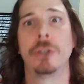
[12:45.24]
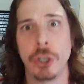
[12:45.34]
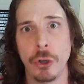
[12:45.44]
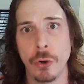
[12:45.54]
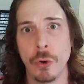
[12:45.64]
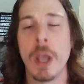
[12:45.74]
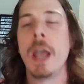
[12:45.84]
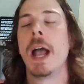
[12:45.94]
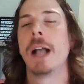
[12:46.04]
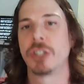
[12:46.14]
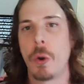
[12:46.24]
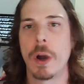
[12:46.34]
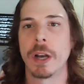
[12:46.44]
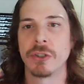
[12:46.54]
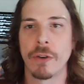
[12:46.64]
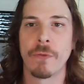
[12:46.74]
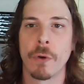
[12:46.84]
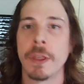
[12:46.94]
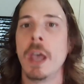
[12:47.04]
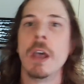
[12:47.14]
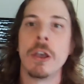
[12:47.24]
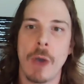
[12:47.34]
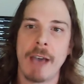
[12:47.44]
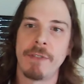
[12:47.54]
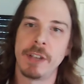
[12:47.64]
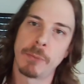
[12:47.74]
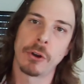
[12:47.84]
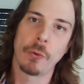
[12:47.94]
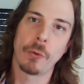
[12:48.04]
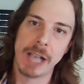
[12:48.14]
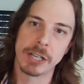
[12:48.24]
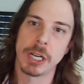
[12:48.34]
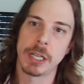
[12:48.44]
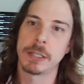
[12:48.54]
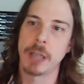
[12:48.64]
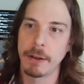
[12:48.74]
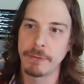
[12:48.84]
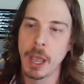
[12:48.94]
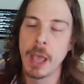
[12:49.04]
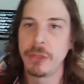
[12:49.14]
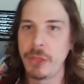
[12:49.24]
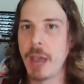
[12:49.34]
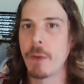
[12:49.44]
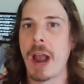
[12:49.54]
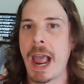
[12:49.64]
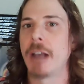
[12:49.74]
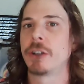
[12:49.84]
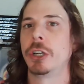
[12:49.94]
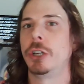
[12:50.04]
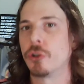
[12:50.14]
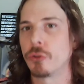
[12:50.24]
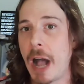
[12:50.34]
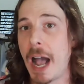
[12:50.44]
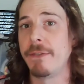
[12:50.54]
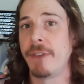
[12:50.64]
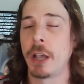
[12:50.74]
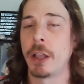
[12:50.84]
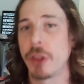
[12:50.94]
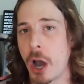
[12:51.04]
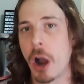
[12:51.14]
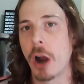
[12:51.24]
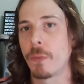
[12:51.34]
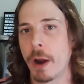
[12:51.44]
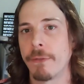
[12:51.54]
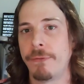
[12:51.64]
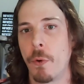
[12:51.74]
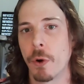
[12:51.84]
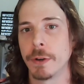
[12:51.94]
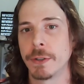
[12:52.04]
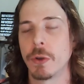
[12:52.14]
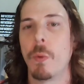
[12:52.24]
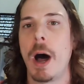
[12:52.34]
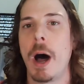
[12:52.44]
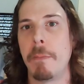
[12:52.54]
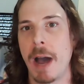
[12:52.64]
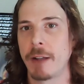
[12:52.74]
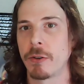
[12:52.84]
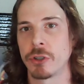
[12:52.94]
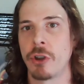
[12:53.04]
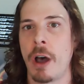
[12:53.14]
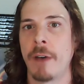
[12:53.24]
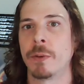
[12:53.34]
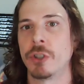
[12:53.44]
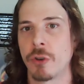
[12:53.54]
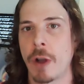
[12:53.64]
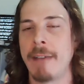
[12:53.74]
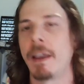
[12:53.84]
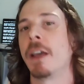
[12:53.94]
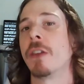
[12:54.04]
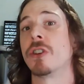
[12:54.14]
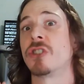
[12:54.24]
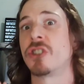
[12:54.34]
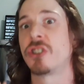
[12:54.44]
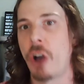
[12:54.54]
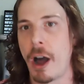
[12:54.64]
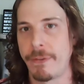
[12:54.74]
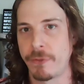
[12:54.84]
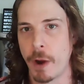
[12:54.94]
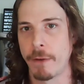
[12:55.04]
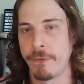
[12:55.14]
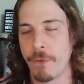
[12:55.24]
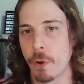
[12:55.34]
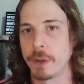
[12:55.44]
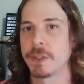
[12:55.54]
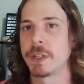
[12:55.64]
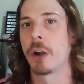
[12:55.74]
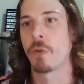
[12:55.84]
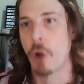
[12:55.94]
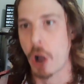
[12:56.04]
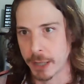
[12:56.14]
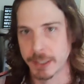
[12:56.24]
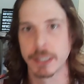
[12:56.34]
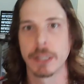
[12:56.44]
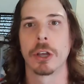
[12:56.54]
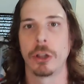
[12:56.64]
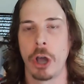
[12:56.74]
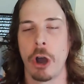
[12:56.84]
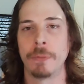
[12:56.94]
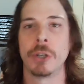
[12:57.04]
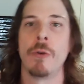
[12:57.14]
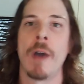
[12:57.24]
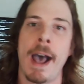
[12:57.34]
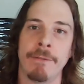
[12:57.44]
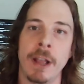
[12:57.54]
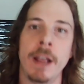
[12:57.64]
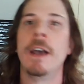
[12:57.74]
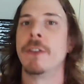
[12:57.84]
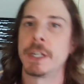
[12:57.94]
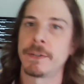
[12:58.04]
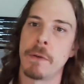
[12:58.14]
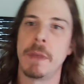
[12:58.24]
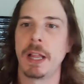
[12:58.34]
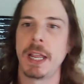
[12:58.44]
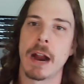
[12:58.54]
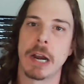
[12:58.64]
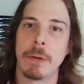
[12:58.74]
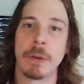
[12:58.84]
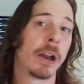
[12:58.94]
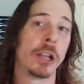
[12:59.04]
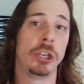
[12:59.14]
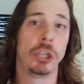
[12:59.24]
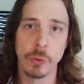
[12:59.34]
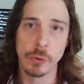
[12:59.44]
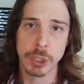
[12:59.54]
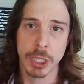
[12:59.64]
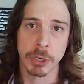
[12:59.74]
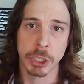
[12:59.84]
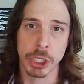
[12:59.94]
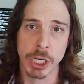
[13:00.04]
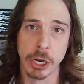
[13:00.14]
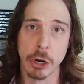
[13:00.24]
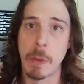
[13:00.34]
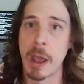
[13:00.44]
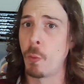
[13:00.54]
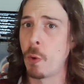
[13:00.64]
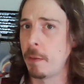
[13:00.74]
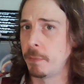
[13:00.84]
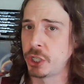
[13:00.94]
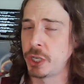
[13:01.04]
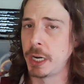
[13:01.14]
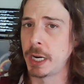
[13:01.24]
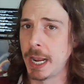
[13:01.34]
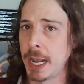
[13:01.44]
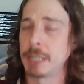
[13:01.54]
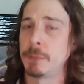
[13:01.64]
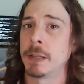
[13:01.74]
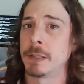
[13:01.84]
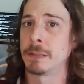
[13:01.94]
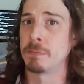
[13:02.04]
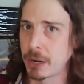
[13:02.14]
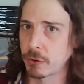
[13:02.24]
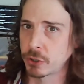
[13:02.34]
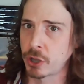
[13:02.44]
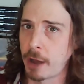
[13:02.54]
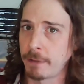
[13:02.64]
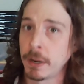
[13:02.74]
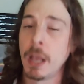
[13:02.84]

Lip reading: II and so on and so forth. You have these progressions of, they were actually driving the hardware force while Microsoft was driving the software force across the globe. So you have this familiarity with how to use the machine, no matter what machine it is, because it's Microsoft,